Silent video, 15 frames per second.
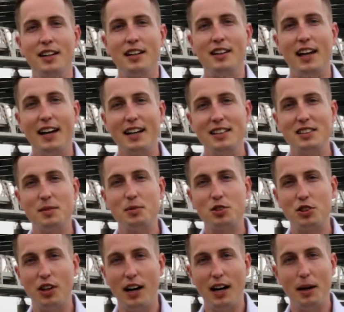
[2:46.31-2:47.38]
Like and
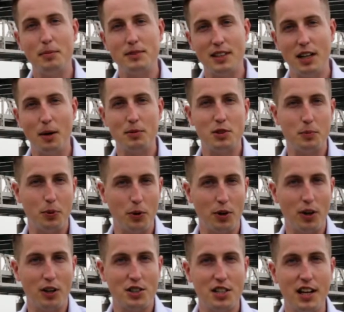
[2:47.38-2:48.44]
subscribe to help support
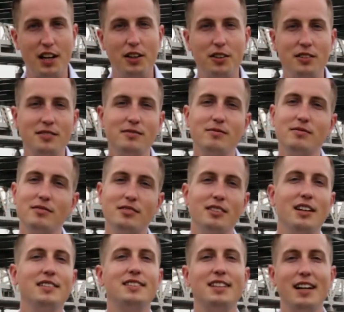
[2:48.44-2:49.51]
our channel,
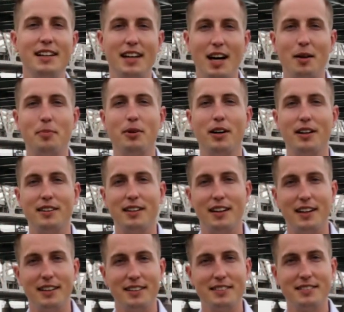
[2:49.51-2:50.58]
and stay dapper out
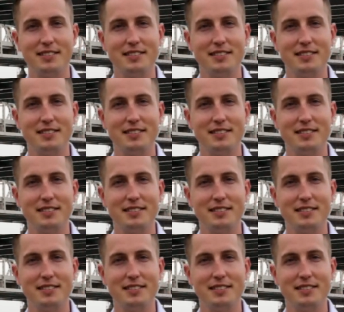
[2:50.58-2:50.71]
there.